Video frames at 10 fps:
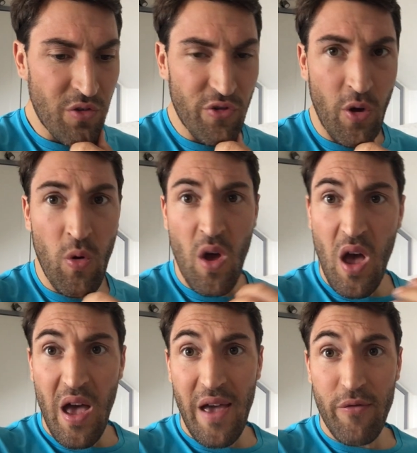So
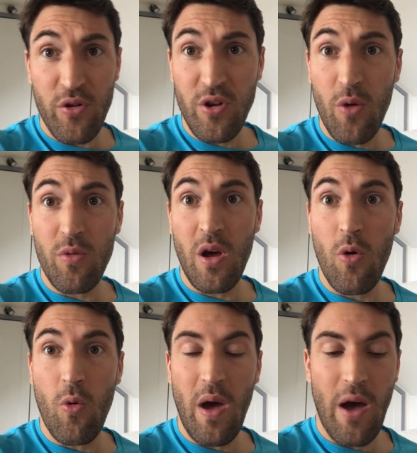if you don't
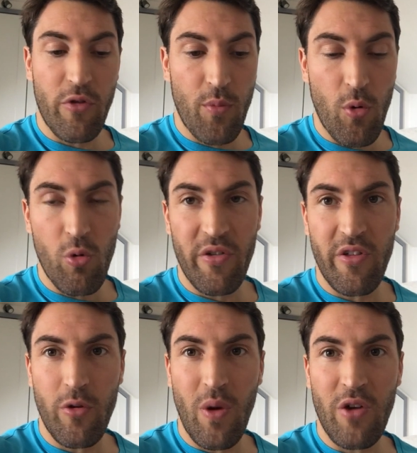know how to put all this
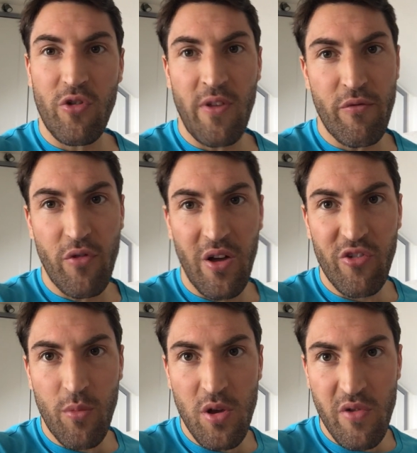into action, then find
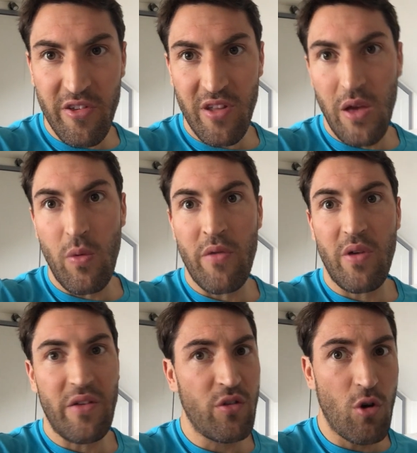someone you resonate with.
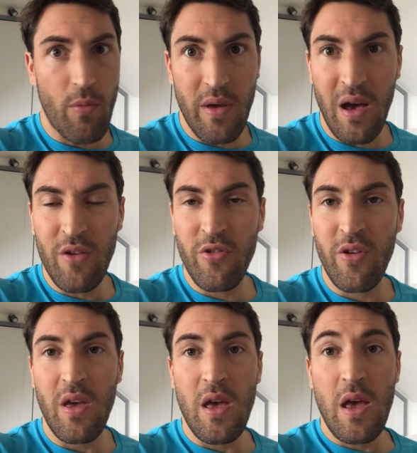It hasn't got to be us.
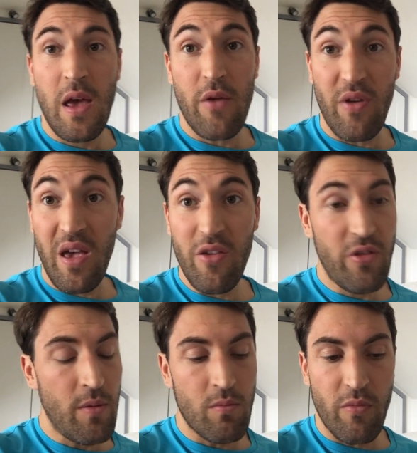If it is,
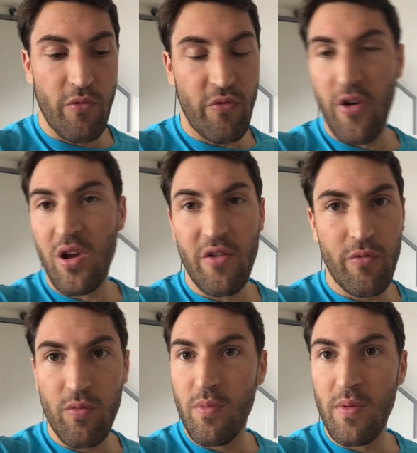then fair enough,
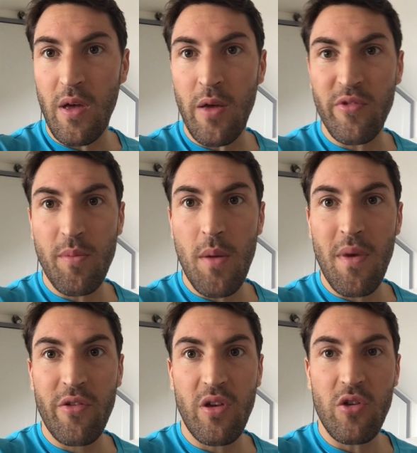send me a
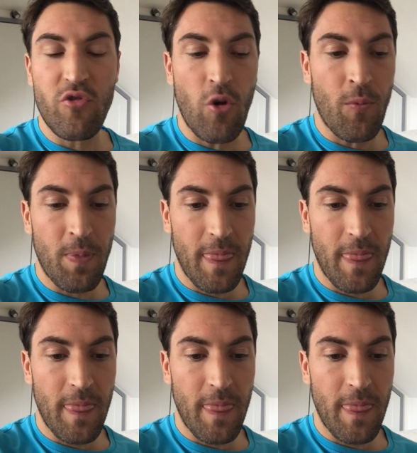message or